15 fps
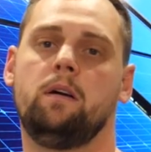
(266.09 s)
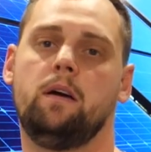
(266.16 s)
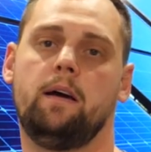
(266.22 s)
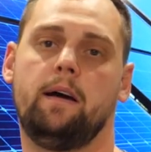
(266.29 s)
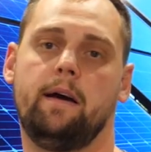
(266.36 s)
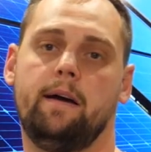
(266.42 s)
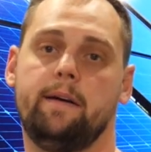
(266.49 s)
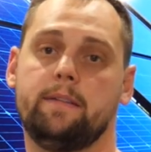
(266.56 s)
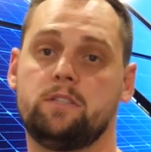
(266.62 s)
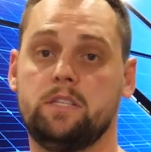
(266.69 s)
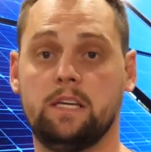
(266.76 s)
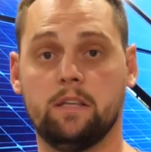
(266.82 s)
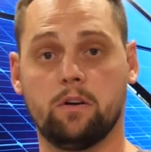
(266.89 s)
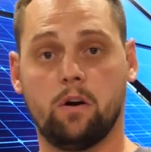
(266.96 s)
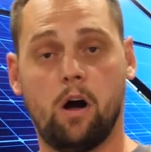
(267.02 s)
uh,
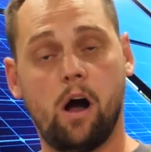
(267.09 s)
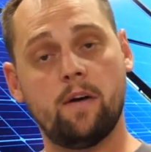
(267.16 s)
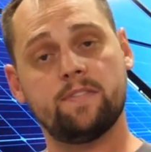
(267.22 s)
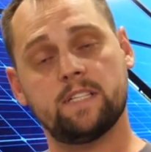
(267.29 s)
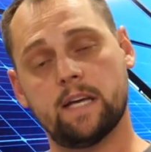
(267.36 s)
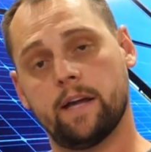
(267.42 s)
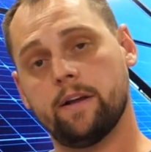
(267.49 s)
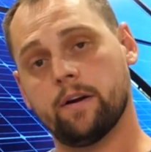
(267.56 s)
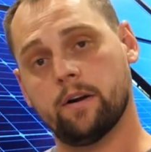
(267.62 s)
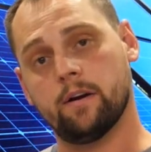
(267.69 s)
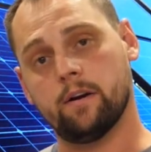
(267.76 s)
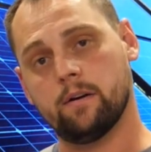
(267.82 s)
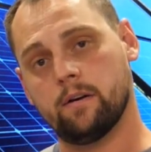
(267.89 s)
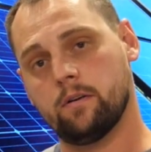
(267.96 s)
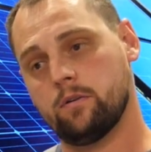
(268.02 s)
to either offset
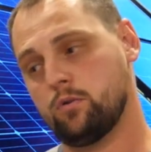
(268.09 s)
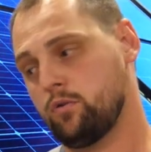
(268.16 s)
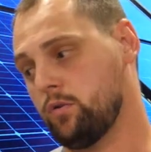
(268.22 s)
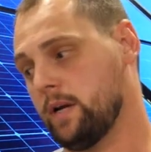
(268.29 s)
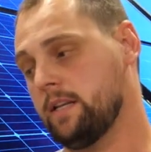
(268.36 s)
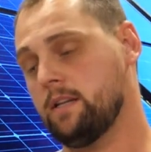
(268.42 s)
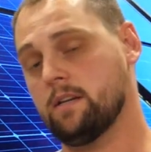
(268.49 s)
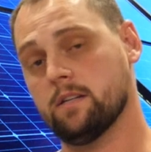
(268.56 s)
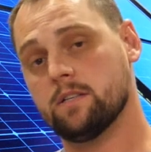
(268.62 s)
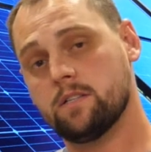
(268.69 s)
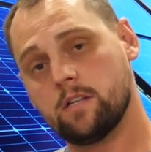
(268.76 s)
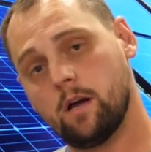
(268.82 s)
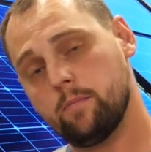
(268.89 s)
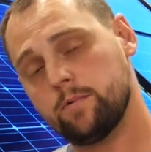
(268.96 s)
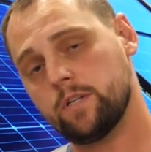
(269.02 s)
your grid
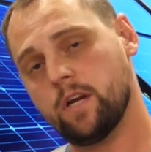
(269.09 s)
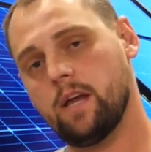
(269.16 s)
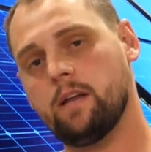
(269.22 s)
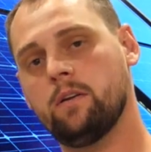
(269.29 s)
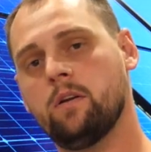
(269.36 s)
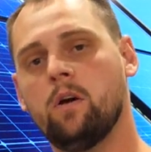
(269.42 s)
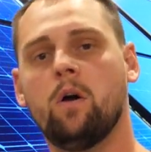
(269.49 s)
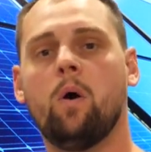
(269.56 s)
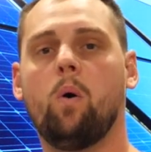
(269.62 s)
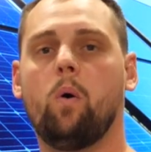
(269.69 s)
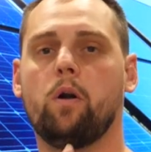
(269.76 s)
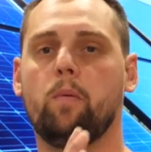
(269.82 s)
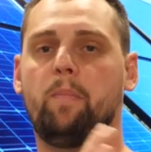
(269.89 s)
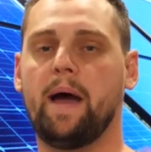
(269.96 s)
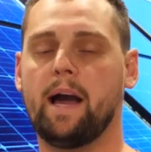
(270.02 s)
consumption
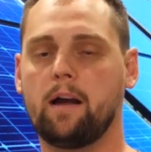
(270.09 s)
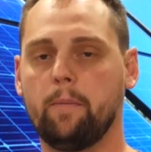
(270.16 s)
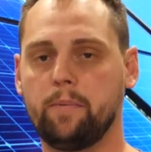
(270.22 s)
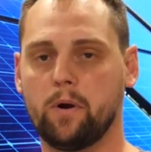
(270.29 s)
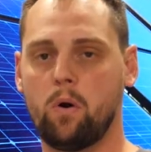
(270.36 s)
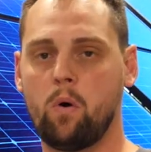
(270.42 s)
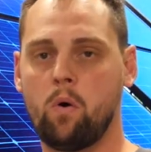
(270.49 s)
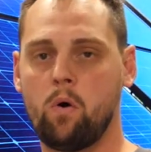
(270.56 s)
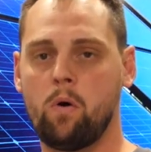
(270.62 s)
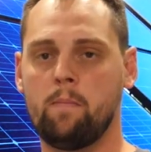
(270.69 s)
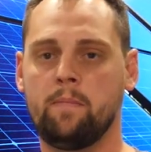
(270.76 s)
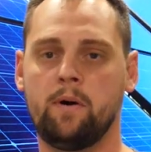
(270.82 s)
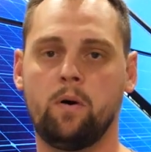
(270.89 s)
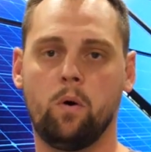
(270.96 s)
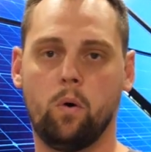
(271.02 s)
or to back up your
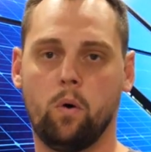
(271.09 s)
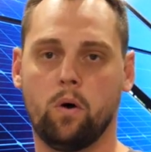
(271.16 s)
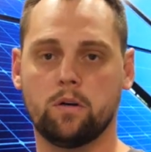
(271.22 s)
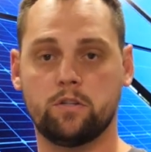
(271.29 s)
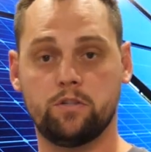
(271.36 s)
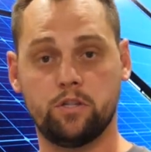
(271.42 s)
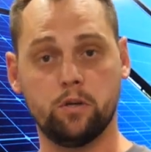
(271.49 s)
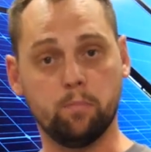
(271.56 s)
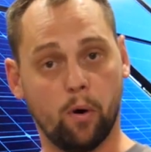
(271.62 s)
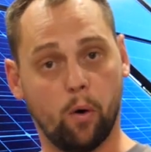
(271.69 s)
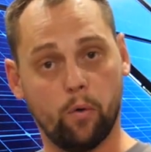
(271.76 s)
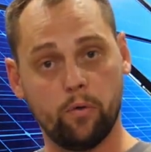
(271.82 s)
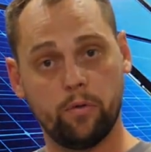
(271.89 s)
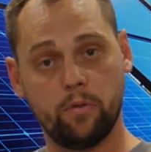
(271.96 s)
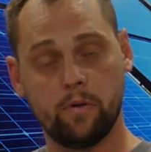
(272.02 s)
home or to do
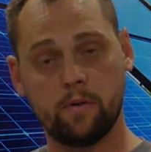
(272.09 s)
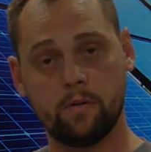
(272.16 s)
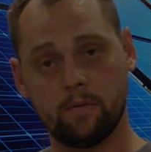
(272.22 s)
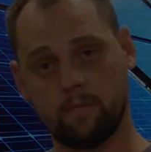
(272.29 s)
both.